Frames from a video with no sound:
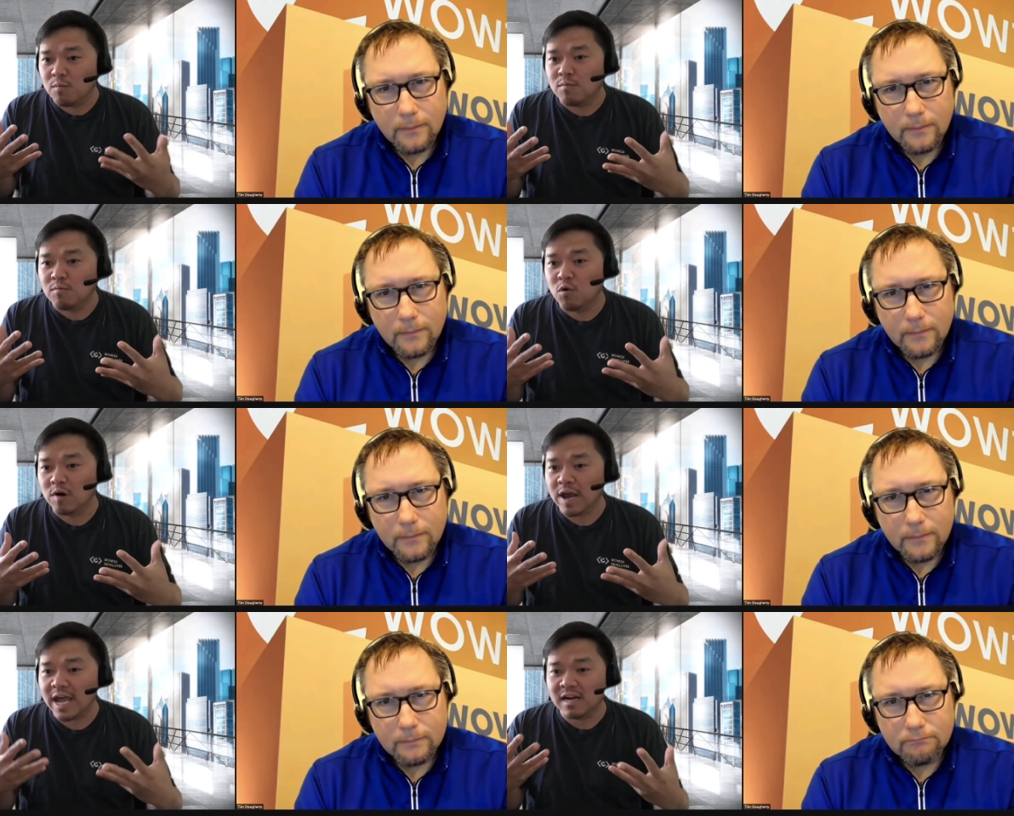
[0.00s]

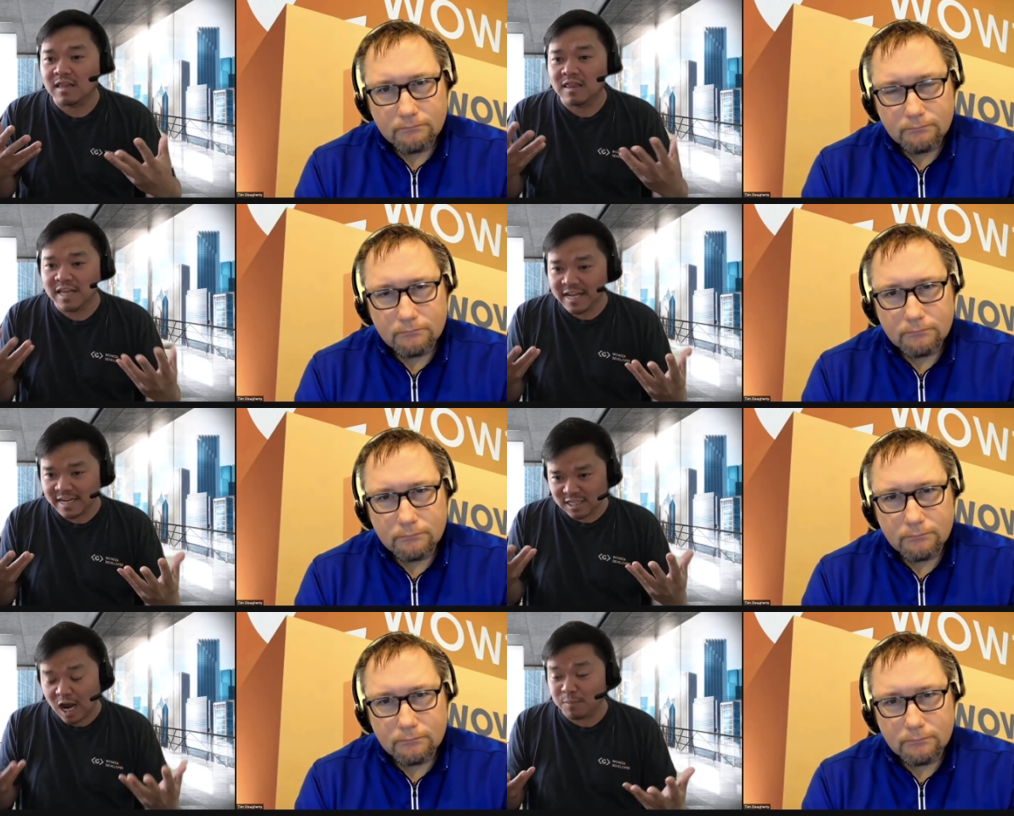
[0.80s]
Speaker 1: more
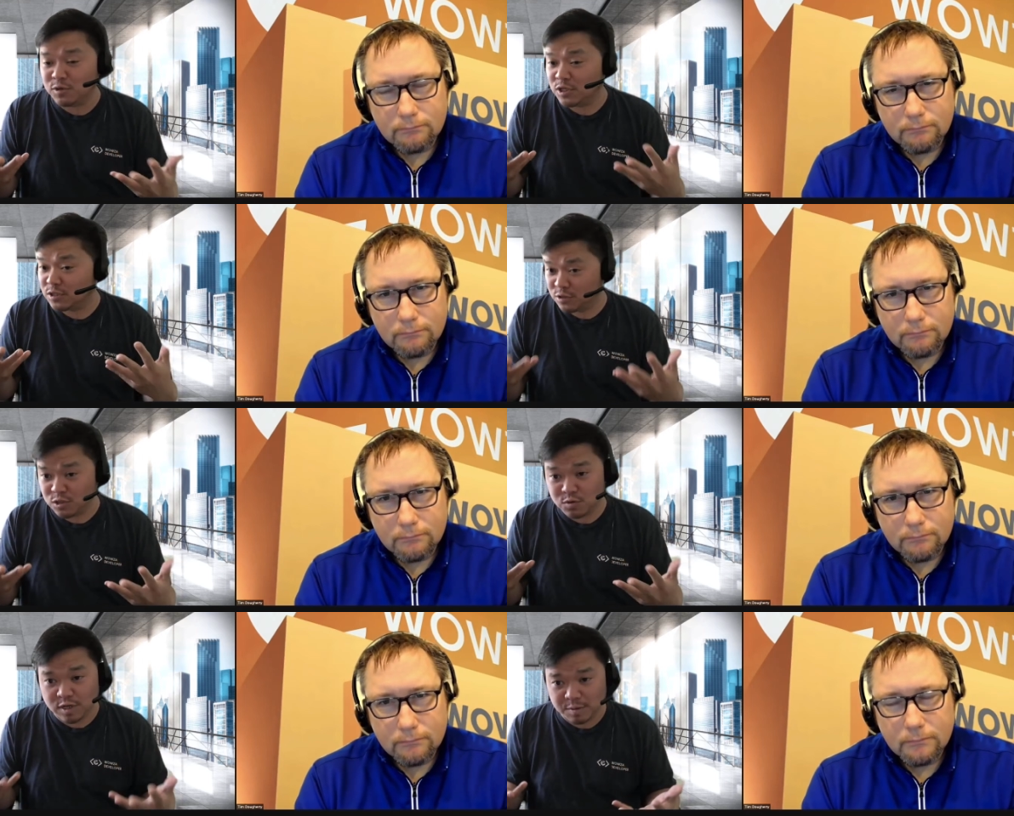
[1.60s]
analytics options are
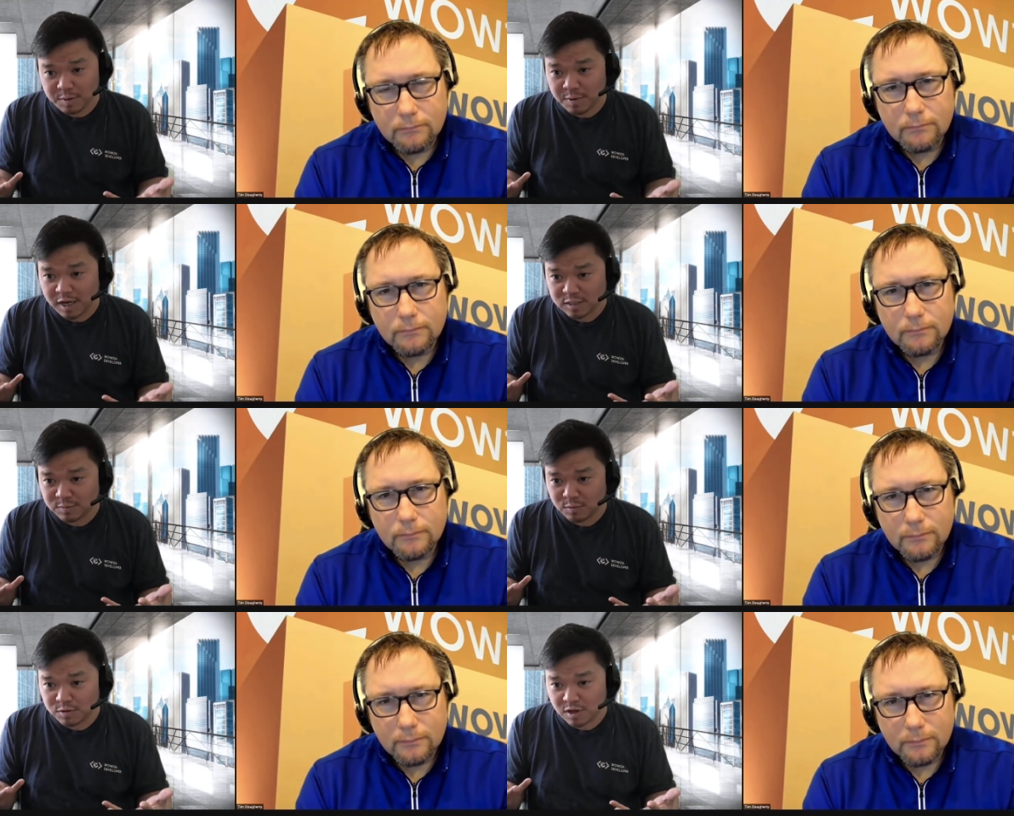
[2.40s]
soon going to be
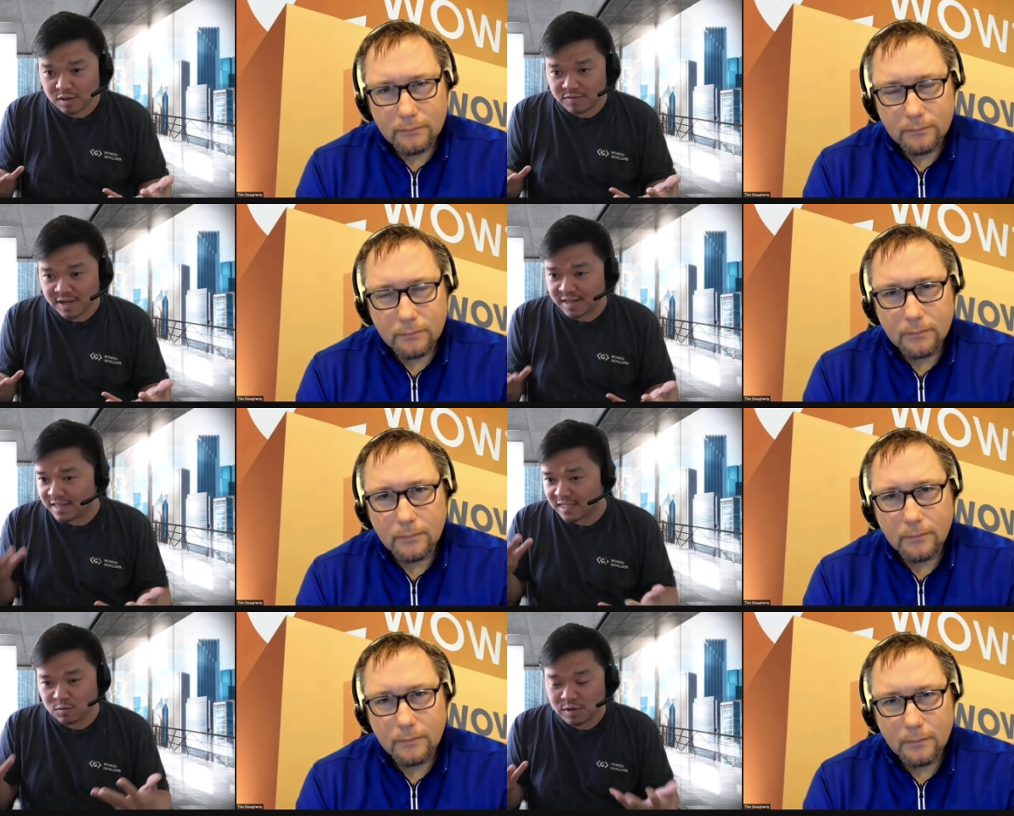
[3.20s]
possible with all of that, and
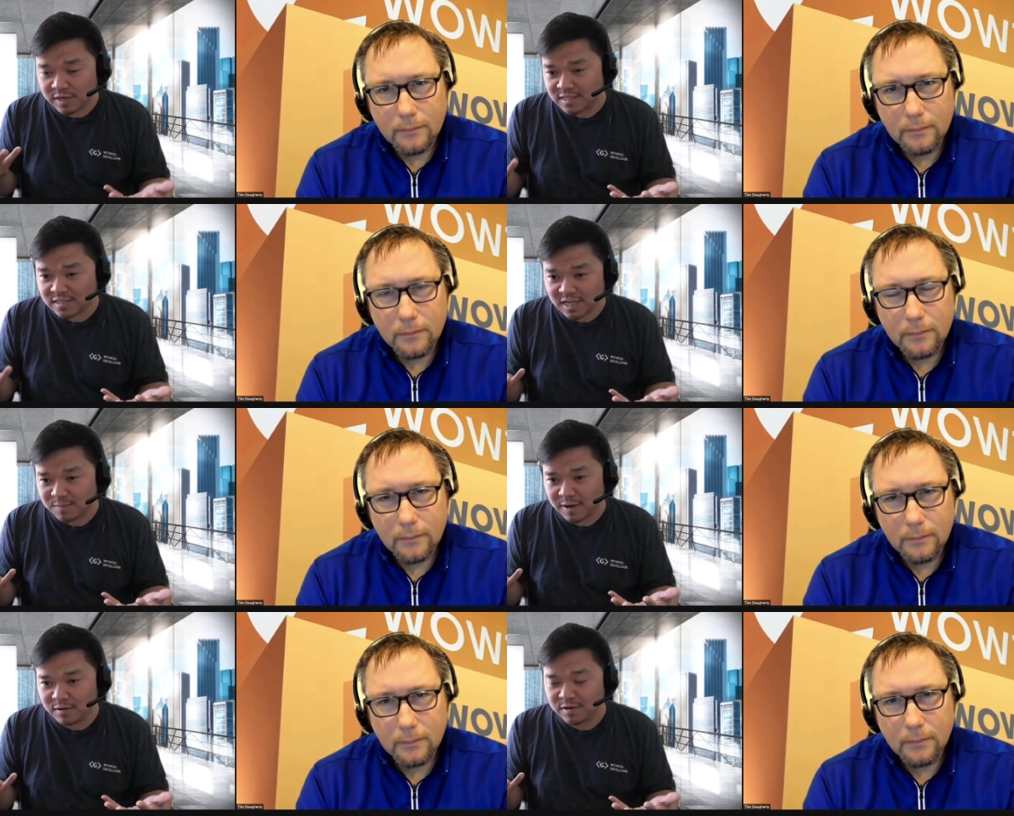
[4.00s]
that's the one nice thing
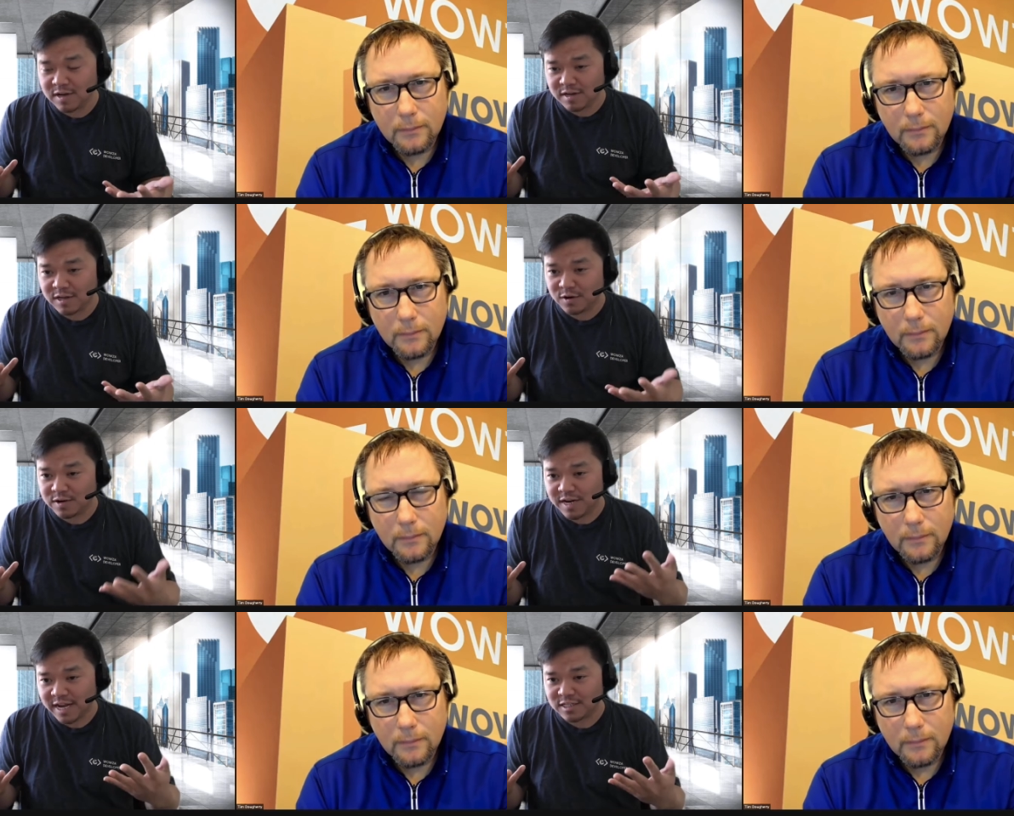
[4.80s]
about you know
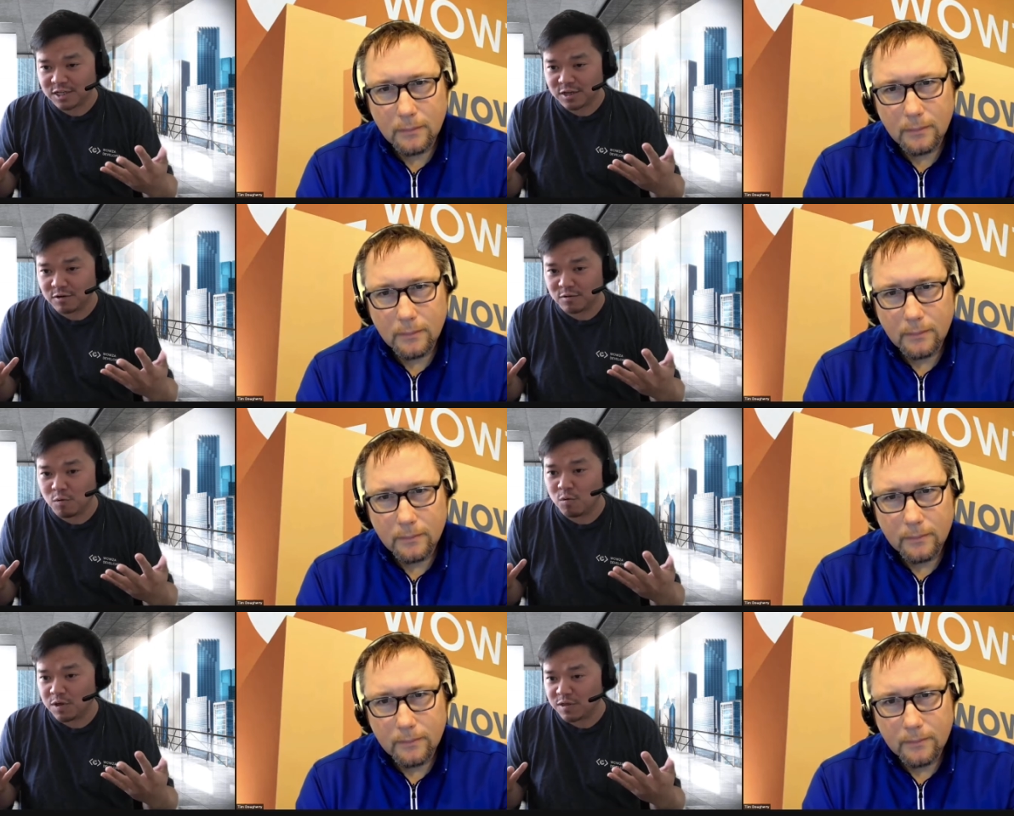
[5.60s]
connecting
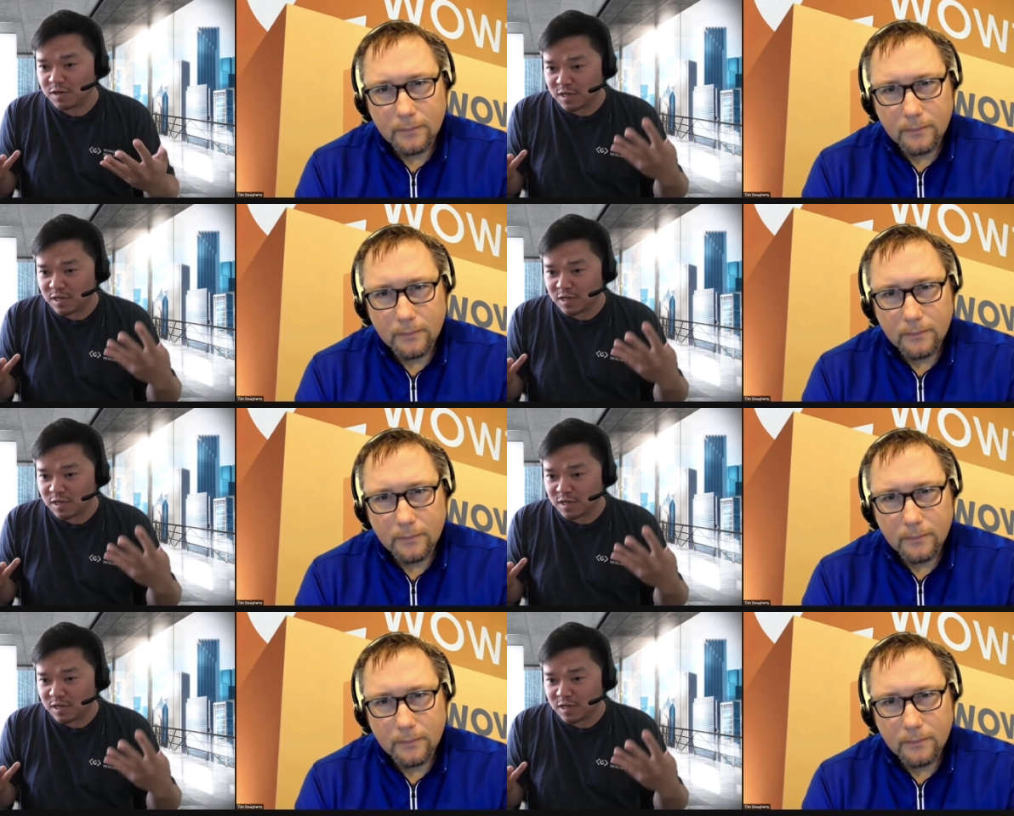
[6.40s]
with a,